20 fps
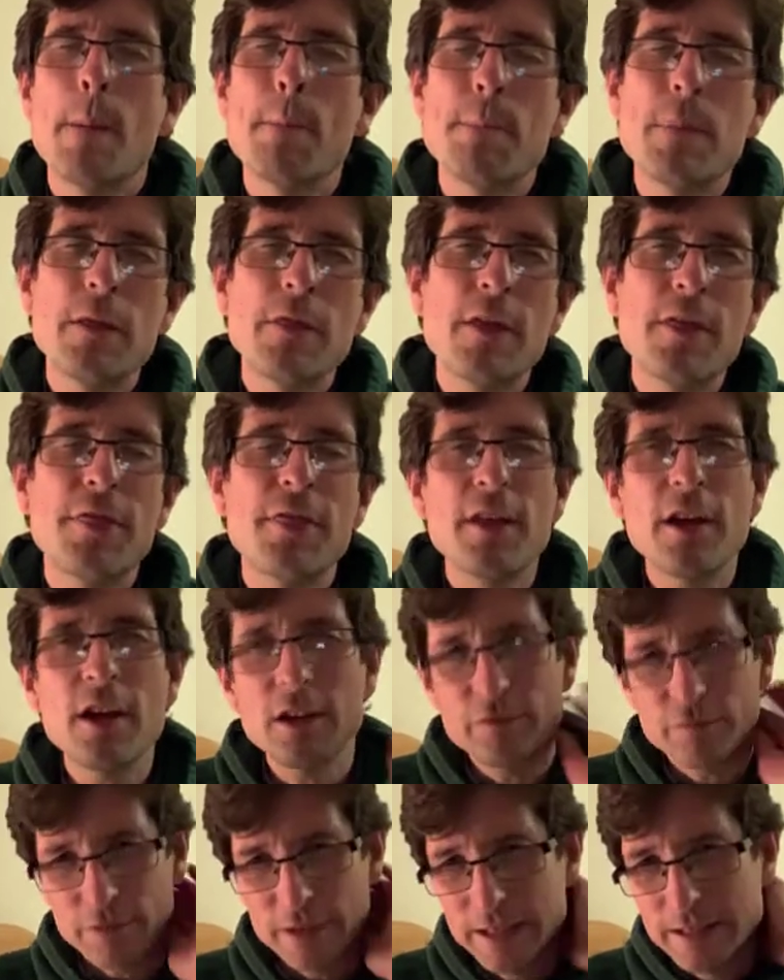But the
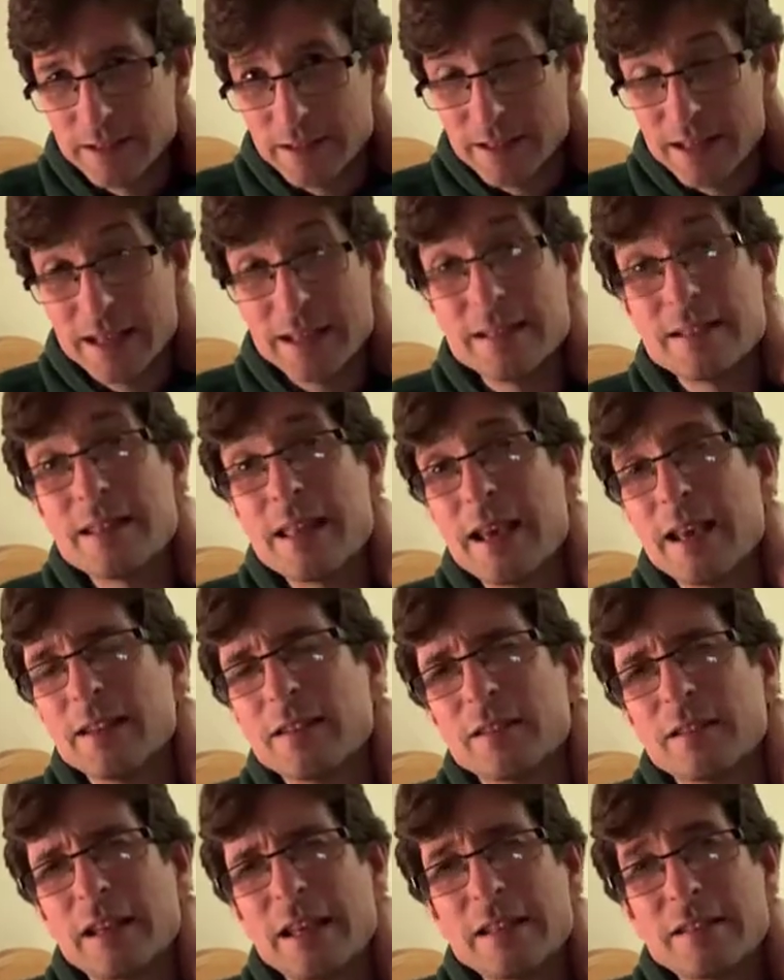third reason is
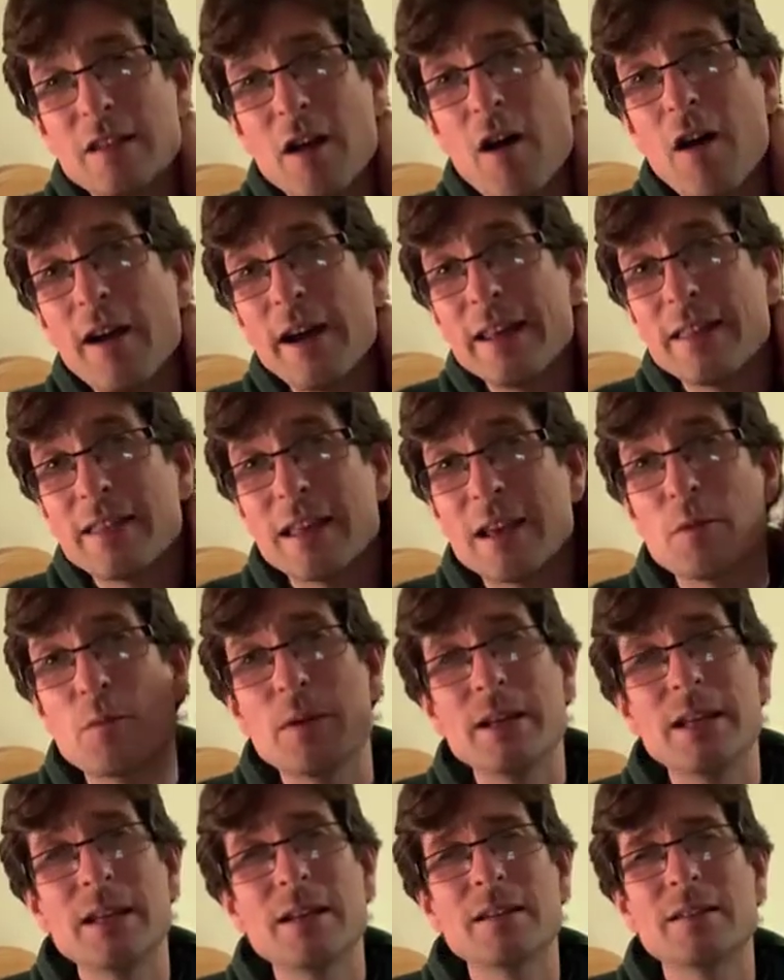this, is that I think
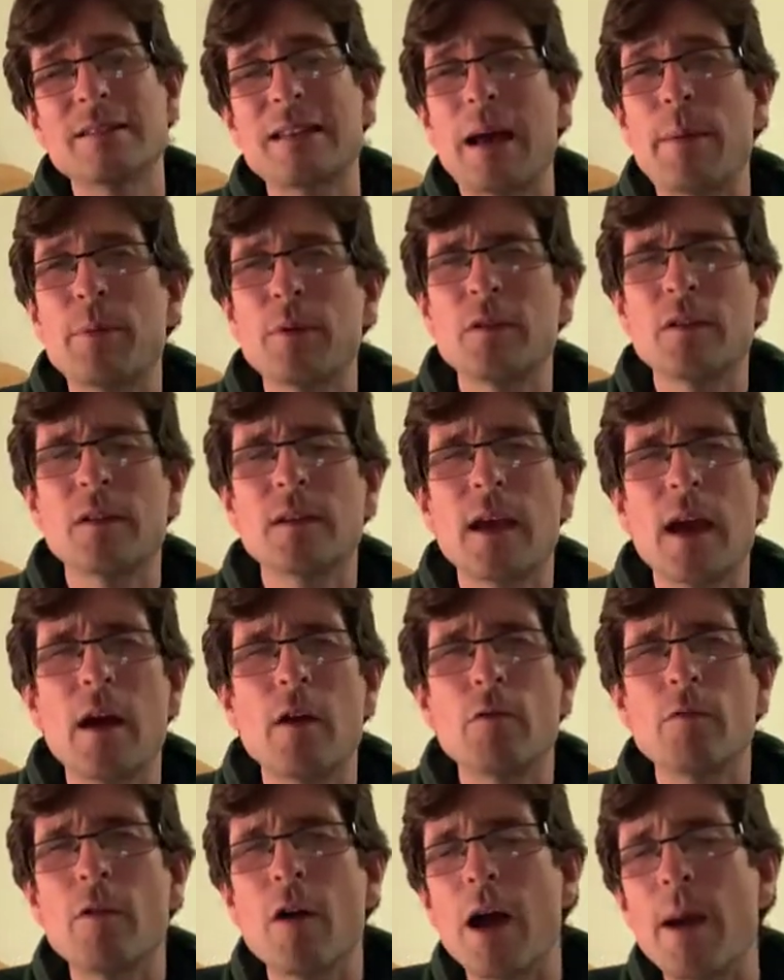we need a Sabbath to get
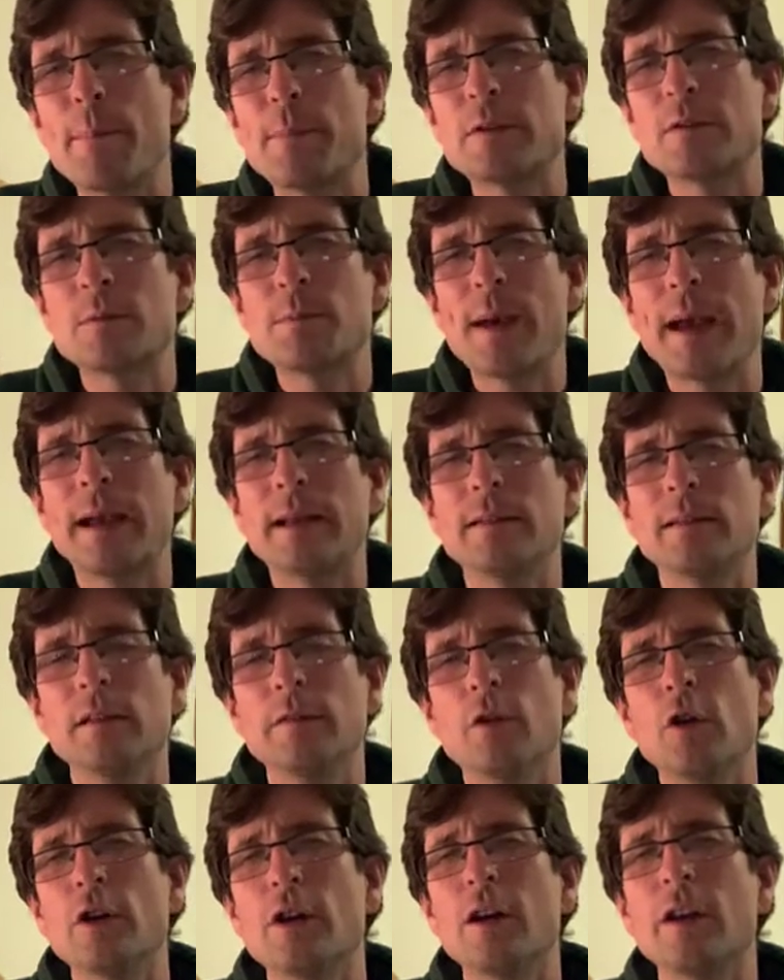a right
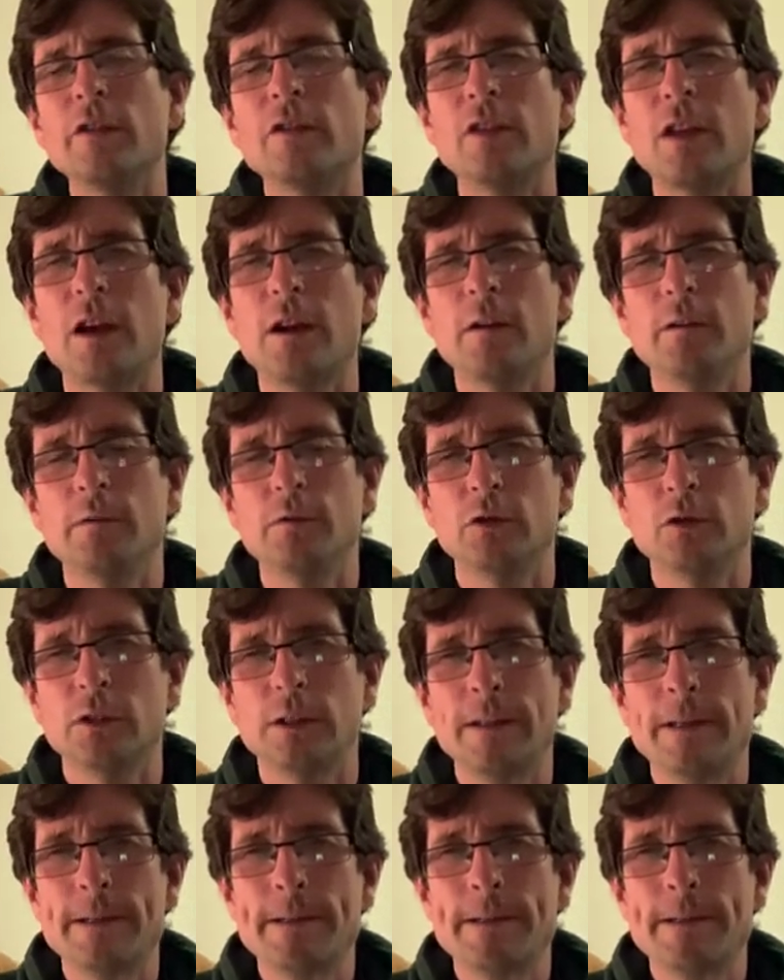perspective on ourselves.